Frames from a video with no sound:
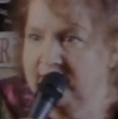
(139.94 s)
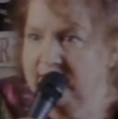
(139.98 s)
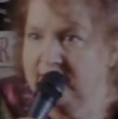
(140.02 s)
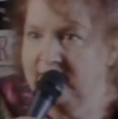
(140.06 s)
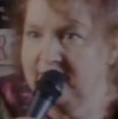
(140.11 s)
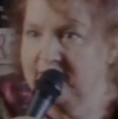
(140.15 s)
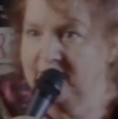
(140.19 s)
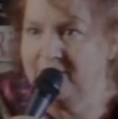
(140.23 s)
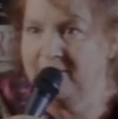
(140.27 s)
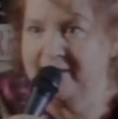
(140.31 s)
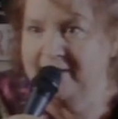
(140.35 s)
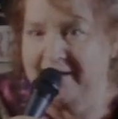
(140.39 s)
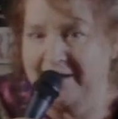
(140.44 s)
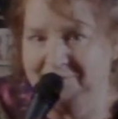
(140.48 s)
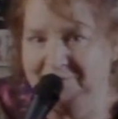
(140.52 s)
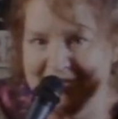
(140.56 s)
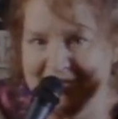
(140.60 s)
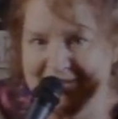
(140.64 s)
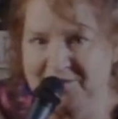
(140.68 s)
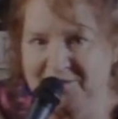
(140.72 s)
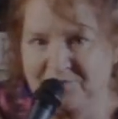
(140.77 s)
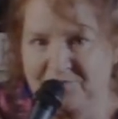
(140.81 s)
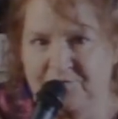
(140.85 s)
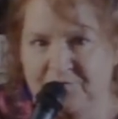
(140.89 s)
Well, that
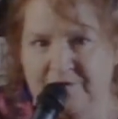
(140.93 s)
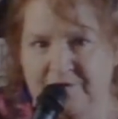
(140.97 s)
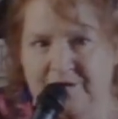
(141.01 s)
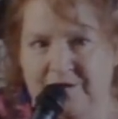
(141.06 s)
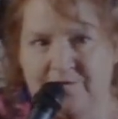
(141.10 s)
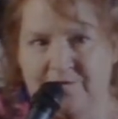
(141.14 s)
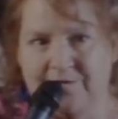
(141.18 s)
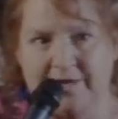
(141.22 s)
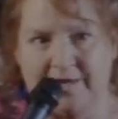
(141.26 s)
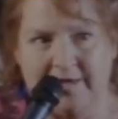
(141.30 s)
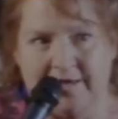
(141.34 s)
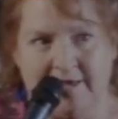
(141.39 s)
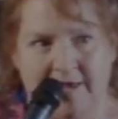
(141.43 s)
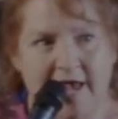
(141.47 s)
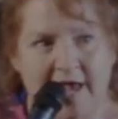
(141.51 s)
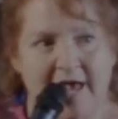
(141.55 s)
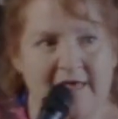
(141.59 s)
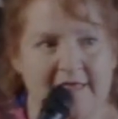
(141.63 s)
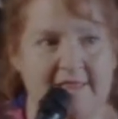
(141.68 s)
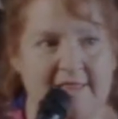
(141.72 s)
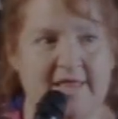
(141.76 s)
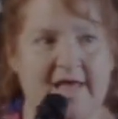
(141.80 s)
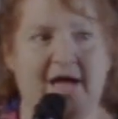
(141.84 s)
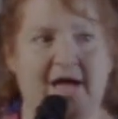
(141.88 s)
was it for Louhi.
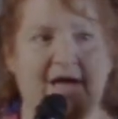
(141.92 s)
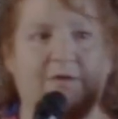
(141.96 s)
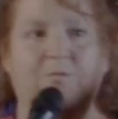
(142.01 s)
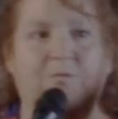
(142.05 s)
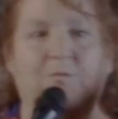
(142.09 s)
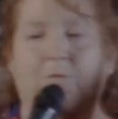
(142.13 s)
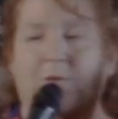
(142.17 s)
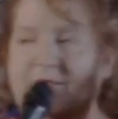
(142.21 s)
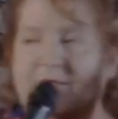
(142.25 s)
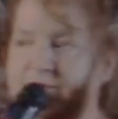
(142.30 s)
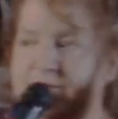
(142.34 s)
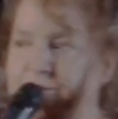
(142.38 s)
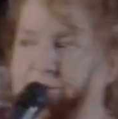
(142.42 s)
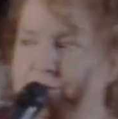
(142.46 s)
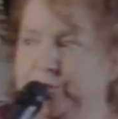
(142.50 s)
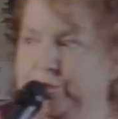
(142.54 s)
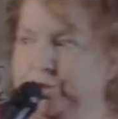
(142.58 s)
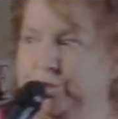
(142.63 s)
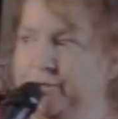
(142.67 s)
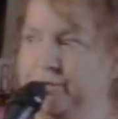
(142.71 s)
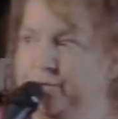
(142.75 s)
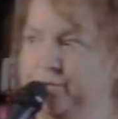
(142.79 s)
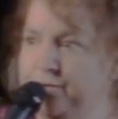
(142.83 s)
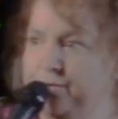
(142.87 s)
That was
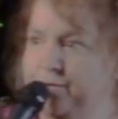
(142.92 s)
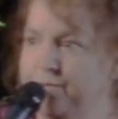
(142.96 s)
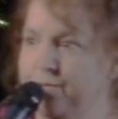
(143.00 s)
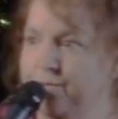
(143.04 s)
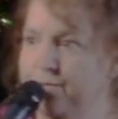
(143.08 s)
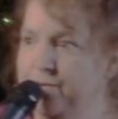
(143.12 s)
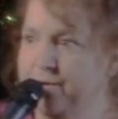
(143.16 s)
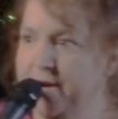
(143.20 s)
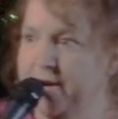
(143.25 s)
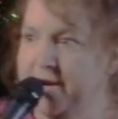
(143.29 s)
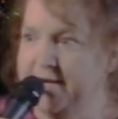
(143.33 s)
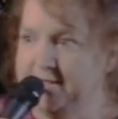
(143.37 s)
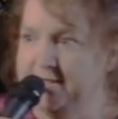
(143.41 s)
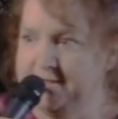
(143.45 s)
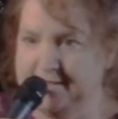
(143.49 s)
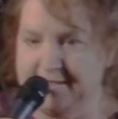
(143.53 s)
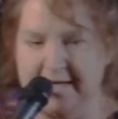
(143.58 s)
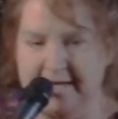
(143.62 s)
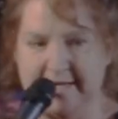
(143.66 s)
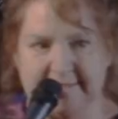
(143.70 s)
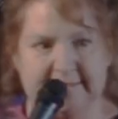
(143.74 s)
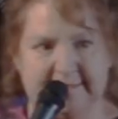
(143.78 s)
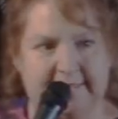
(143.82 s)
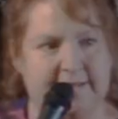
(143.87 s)
too great
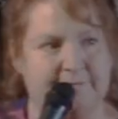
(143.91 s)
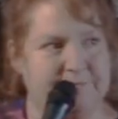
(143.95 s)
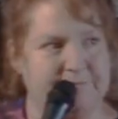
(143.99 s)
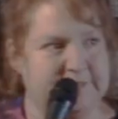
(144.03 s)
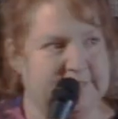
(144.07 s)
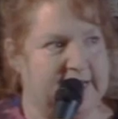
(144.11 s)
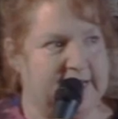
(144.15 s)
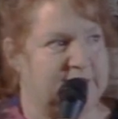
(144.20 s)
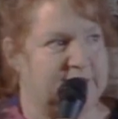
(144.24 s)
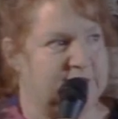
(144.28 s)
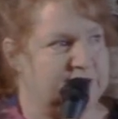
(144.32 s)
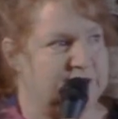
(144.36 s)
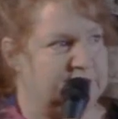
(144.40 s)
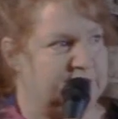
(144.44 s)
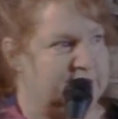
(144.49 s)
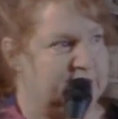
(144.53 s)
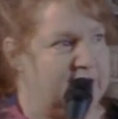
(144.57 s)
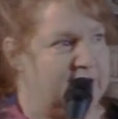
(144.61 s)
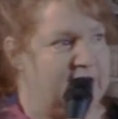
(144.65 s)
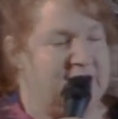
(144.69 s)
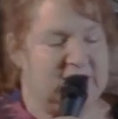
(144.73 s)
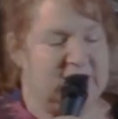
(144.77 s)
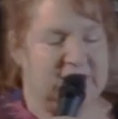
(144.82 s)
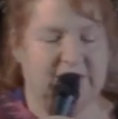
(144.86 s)
a
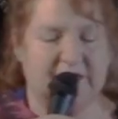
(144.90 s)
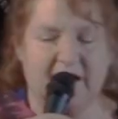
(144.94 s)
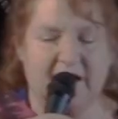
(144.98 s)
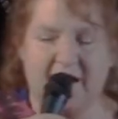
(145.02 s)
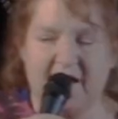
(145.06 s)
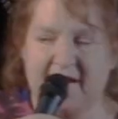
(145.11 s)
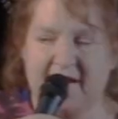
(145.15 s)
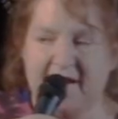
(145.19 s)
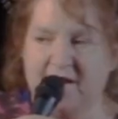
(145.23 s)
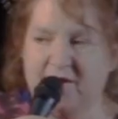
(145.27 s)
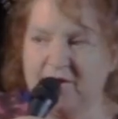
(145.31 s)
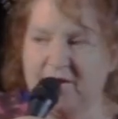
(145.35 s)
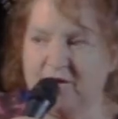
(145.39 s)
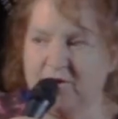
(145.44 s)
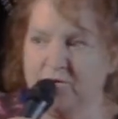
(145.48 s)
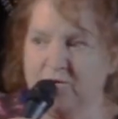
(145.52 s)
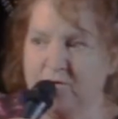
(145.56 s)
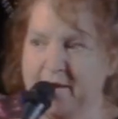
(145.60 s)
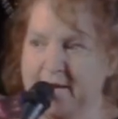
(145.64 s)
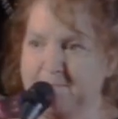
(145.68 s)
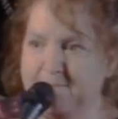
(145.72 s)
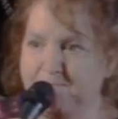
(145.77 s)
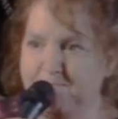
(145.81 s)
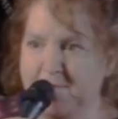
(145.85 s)
temptation. She got out a
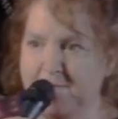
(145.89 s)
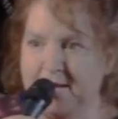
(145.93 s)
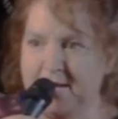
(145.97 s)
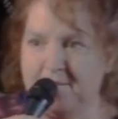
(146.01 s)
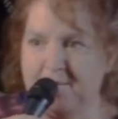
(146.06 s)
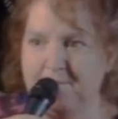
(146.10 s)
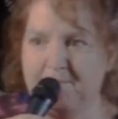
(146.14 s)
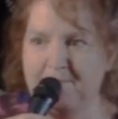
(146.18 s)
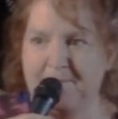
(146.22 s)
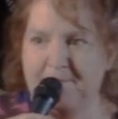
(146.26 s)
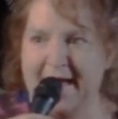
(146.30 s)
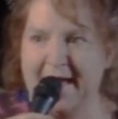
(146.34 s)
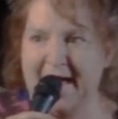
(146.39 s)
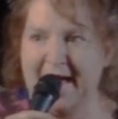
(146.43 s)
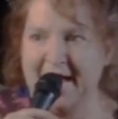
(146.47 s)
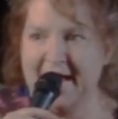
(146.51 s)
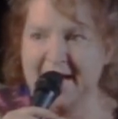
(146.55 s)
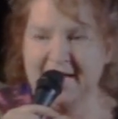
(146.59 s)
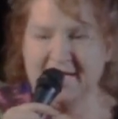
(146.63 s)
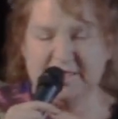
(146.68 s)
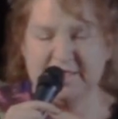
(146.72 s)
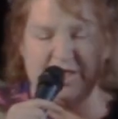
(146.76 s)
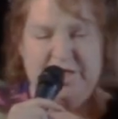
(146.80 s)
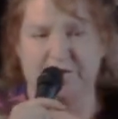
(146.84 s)
great big
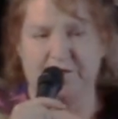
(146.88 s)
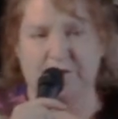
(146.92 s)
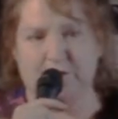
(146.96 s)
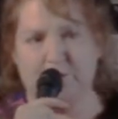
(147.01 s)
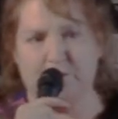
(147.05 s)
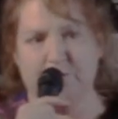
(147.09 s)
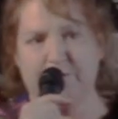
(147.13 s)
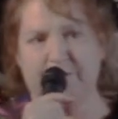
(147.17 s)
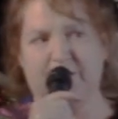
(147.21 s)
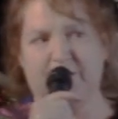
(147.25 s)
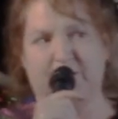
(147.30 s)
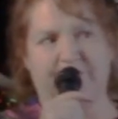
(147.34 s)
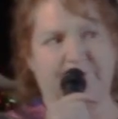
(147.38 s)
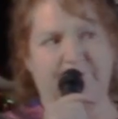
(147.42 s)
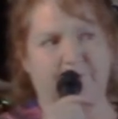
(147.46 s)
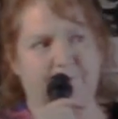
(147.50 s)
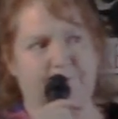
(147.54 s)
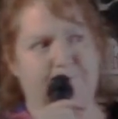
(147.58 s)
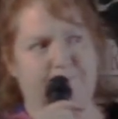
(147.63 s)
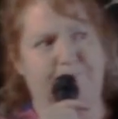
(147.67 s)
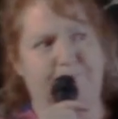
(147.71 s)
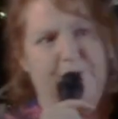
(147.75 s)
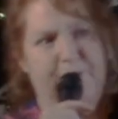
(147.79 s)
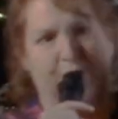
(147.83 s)
bag, she threw it over
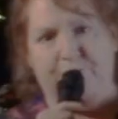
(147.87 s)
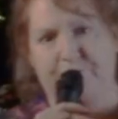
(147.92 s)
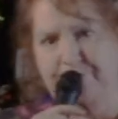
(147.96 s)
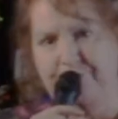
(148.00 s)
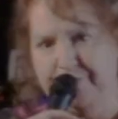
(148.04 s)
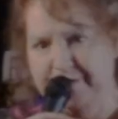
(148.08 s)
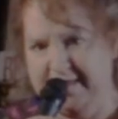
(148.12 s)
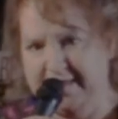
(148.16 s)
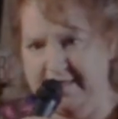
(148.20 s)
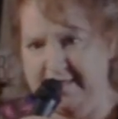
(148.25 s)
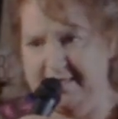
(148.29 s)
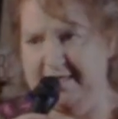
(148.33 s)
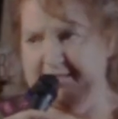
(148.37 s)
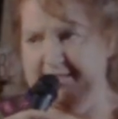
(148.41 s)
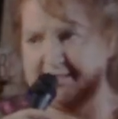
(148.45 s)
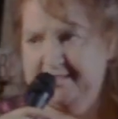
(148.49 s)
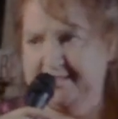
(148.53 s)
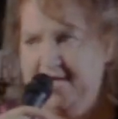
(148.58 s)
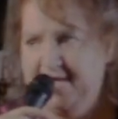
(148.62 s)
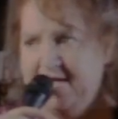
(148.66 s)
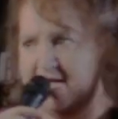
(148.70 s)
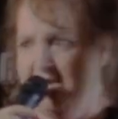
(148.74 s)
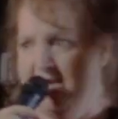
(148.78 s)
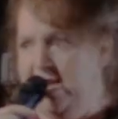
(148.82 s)
both the
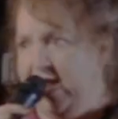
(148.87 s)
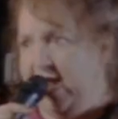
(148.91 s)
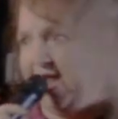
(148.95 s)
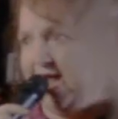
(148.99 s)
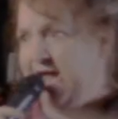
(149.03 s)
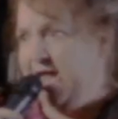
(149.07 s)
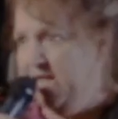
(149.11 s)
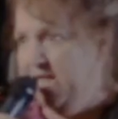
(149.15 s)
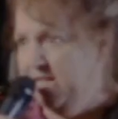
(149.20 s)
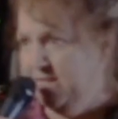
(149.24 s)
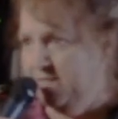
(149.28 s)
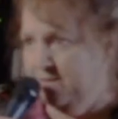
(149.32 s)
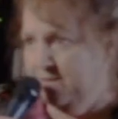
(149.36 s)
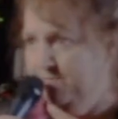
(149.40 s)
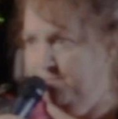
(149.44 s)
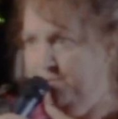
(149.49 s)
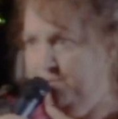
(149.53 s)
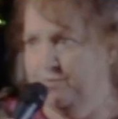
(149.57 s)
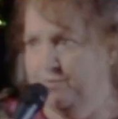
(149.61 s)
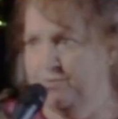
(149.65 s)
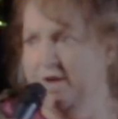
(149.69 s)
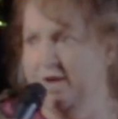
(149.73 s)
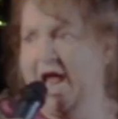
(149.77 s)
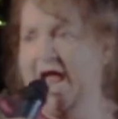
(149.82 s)
sun and the
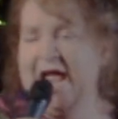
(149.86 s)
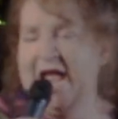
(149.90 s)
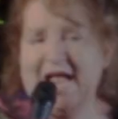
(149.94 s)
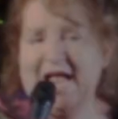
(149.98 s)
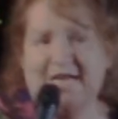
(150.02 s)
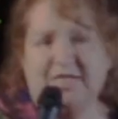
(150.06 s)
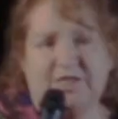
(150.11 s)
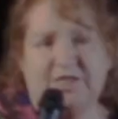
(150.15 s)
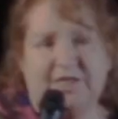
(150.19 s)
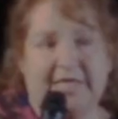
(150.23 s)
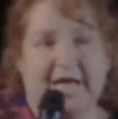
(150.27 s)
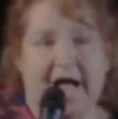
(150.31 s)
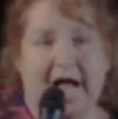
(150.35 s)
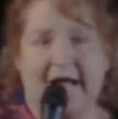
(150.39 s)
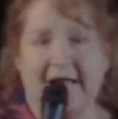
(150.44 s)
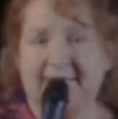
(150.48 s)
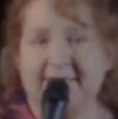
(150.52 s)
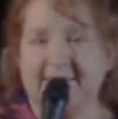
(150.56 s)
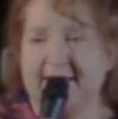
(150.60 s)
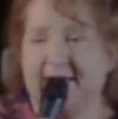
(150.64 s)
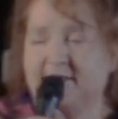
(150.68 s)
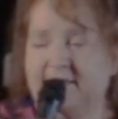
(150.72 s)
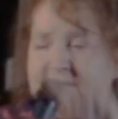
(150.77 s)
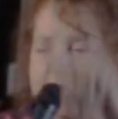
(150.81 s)
moon, and she
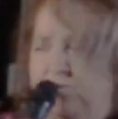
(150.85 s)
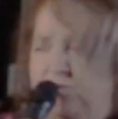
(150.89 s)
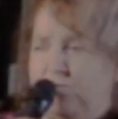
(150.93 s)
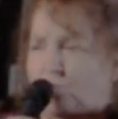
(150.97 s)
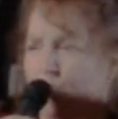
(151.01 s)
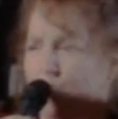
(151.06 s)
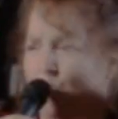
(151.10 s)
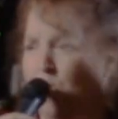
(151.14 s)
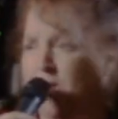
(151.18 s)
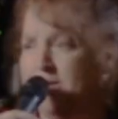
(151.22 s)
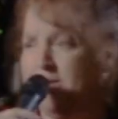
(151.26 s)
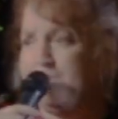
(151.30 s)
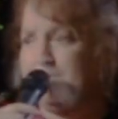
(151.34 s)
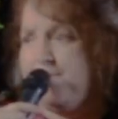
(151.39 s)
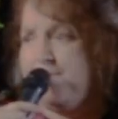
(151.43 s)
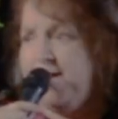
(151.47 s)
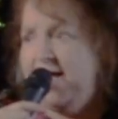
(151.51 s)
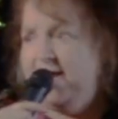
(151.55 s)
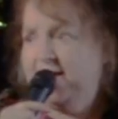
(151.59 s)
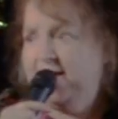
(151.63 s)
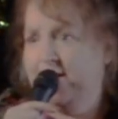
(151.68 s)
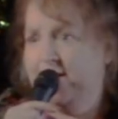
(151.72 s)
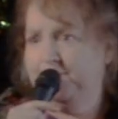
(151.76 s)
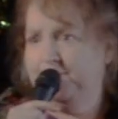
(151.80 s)
hightailed it right
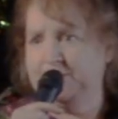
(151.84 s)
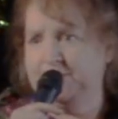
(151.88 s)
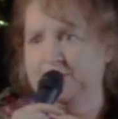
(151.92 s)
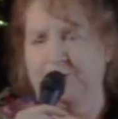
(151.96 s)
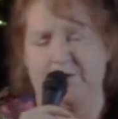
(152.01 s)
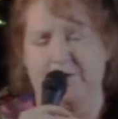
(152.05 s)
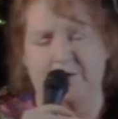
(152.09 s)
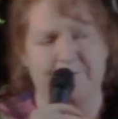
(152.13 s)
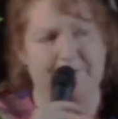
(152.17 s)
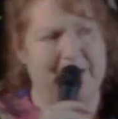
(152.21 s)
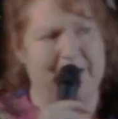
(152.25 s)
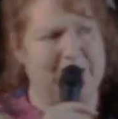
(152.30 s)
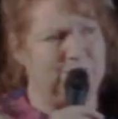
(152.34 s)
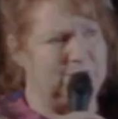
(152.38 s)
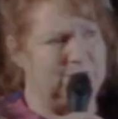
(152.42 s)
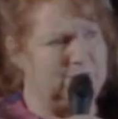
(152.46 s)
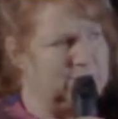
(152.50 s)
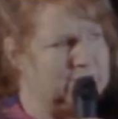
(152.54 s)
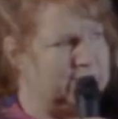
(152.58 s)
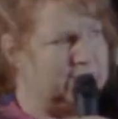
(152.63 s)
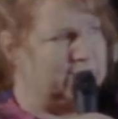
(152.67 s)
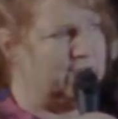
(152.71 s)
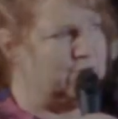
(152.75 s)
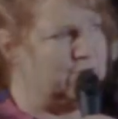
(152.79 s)
back up to her
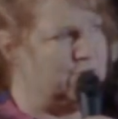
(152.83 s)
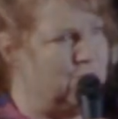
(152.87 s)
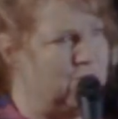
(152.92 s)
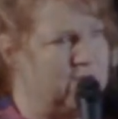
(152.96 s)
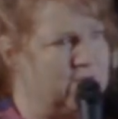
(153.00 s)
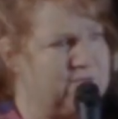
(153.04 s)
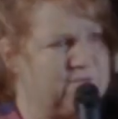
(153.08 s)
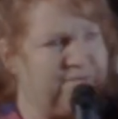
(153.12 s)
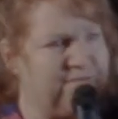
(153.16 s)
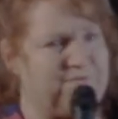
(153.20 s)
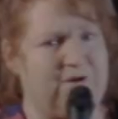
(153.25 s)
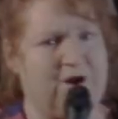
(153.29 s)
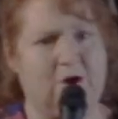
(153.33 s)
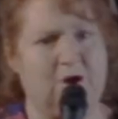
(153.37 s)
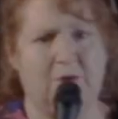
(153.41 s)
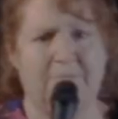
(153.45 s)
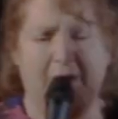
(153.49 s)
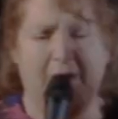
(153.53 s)
mountain, to the North Farm.